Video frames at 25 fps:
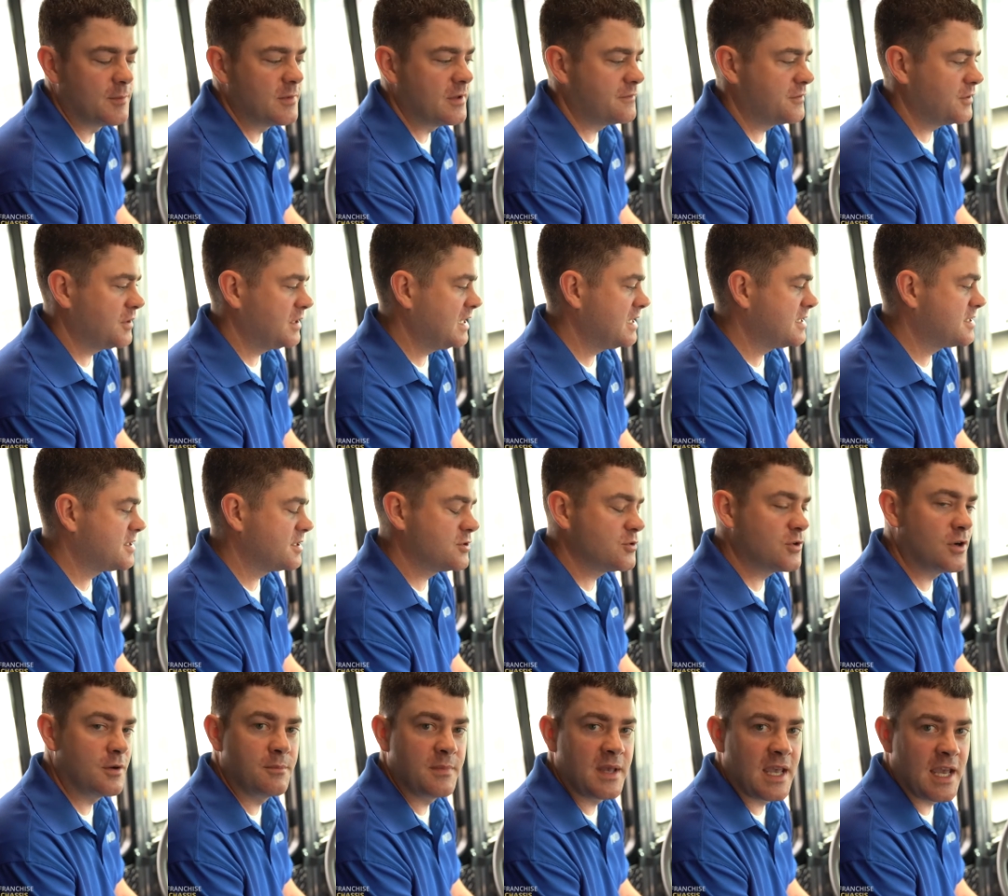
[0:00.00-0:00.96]
If you need to
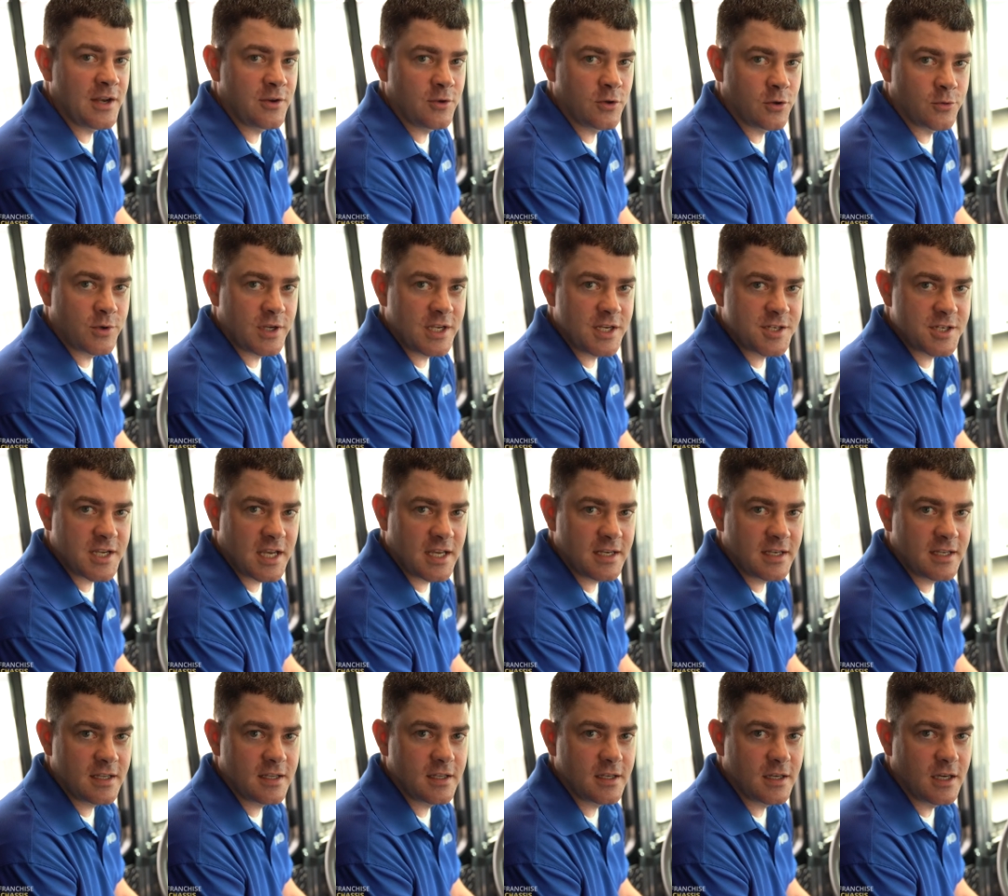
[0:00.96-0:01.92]
do a manual
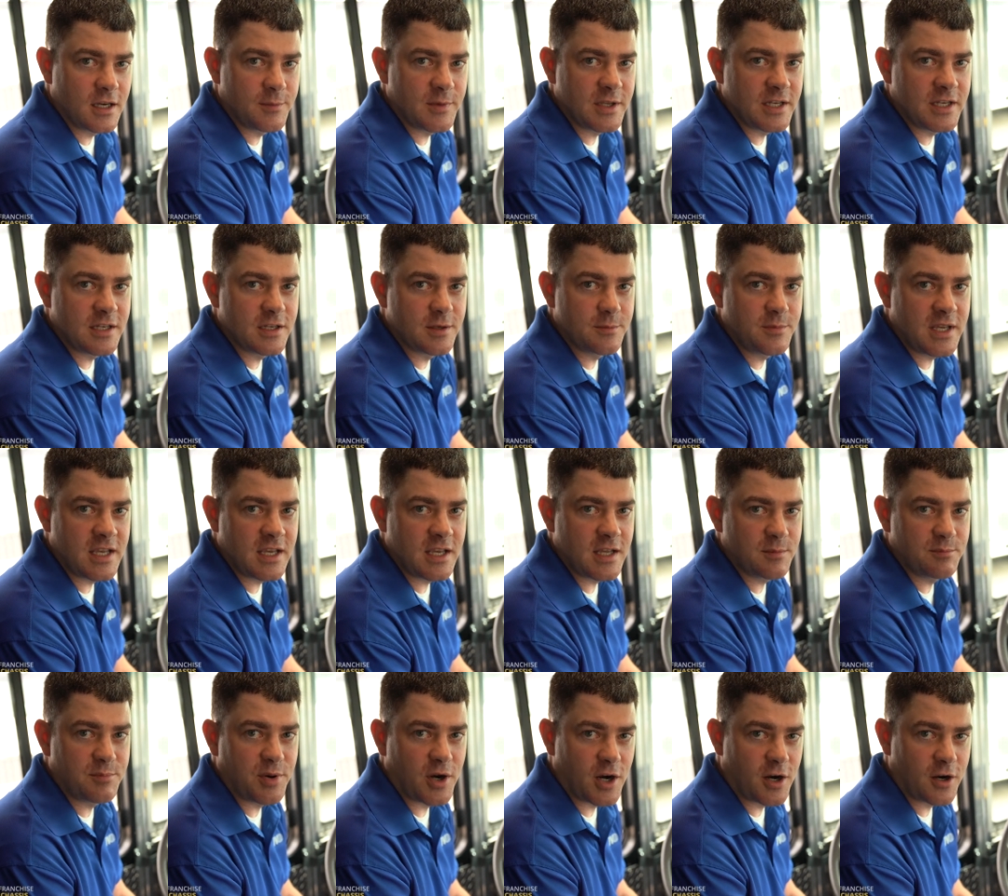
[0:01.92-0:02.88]
regen, you need to be
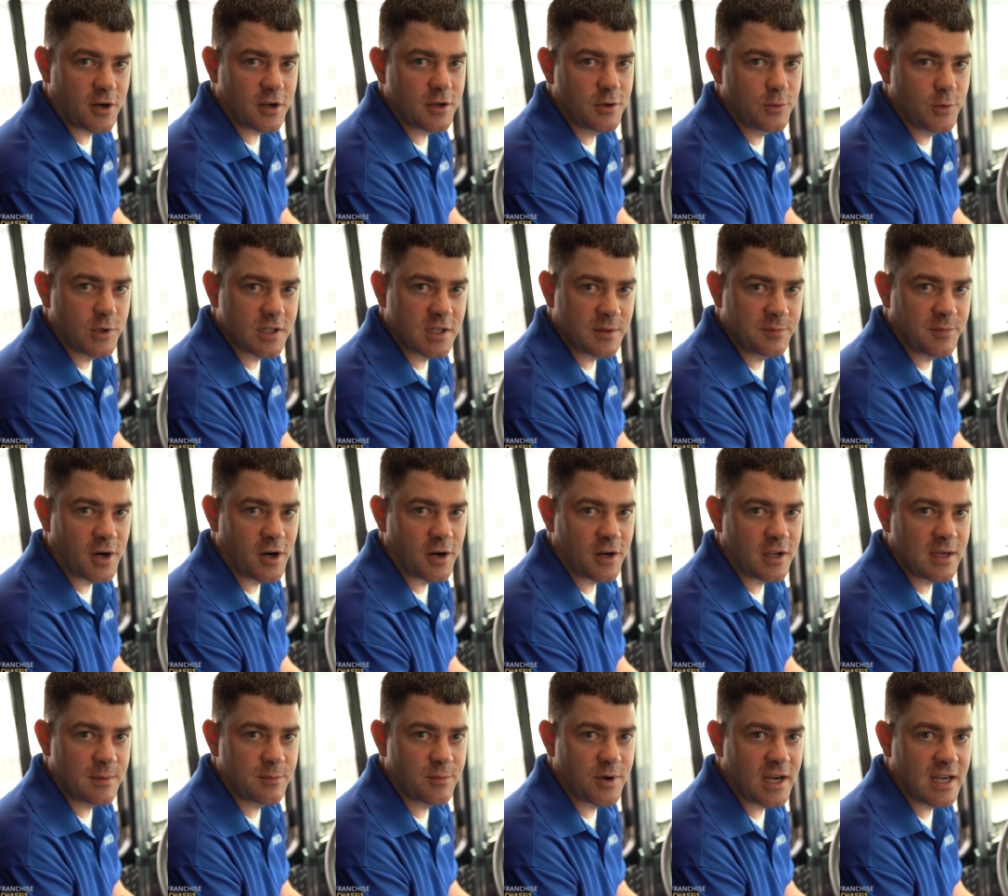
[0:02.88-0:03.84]
in park with the
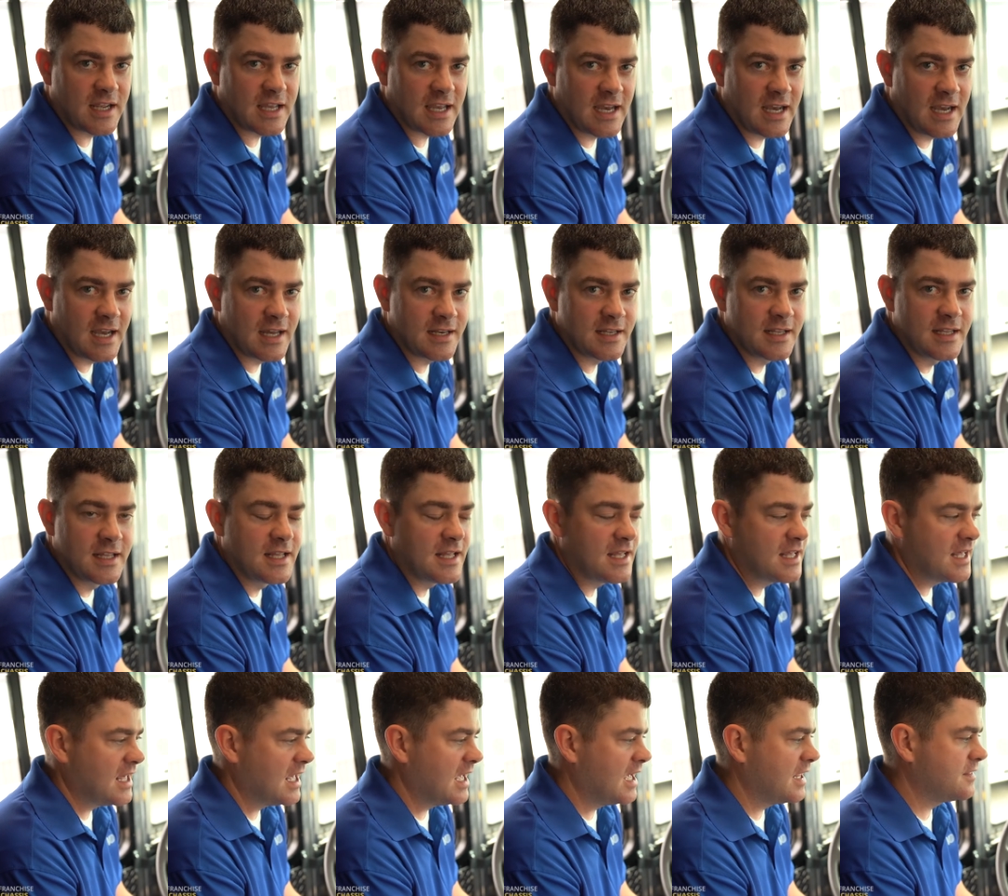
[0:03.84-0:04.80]
parking brake on
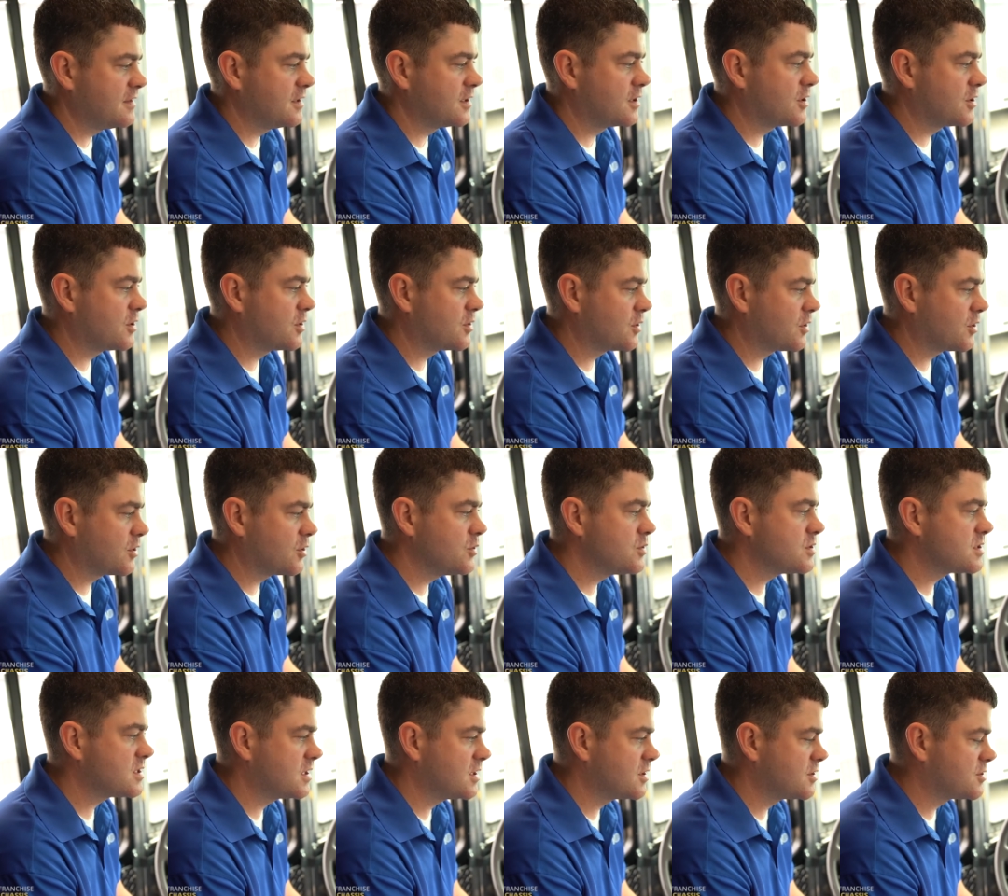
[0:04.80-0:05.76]
and the
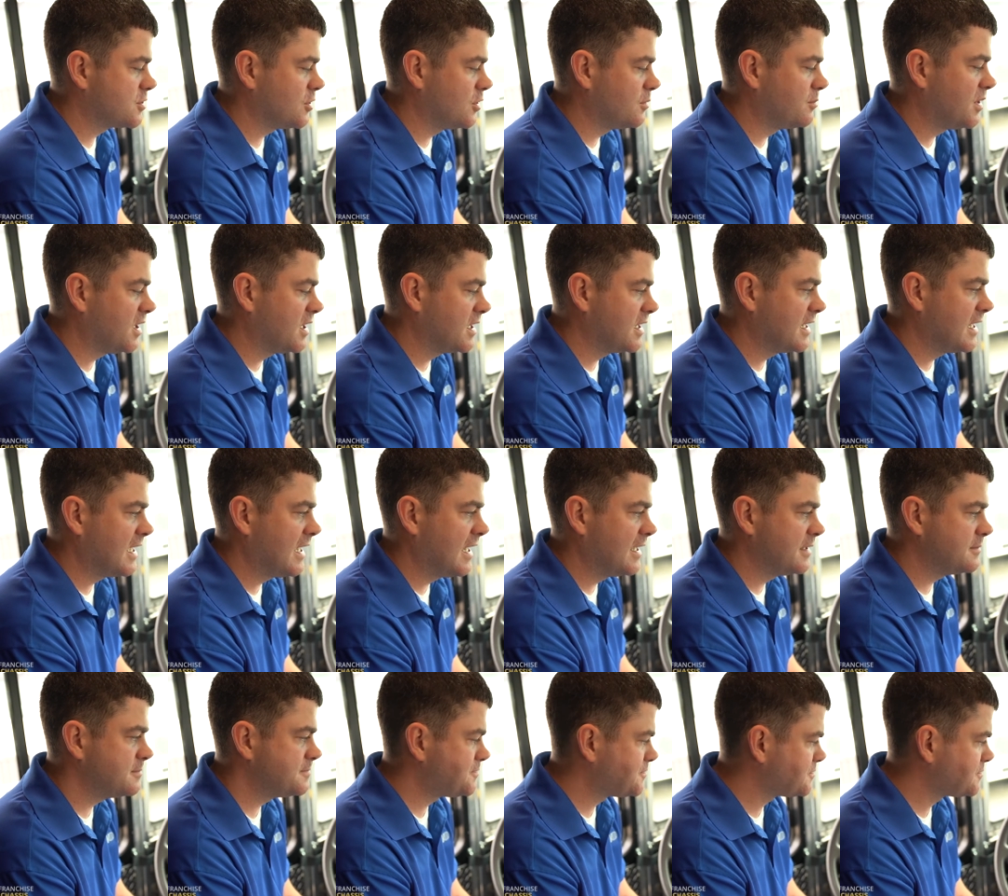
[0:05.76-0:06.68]
cruise control button on,